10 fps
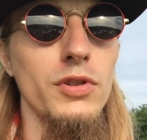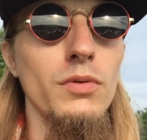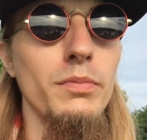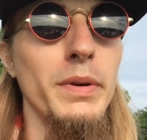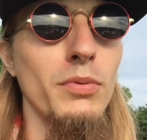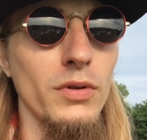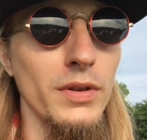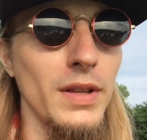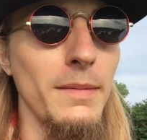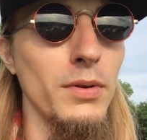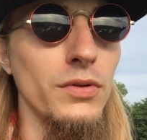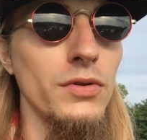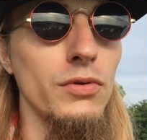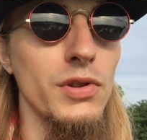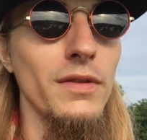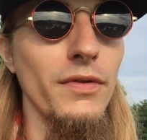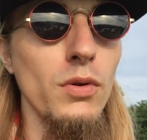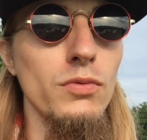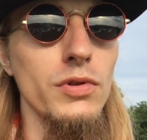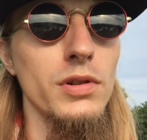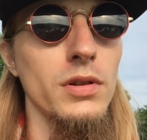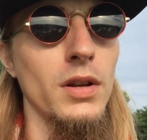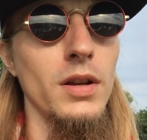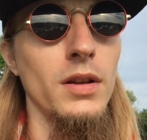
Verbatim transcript: so people were in that building using phones,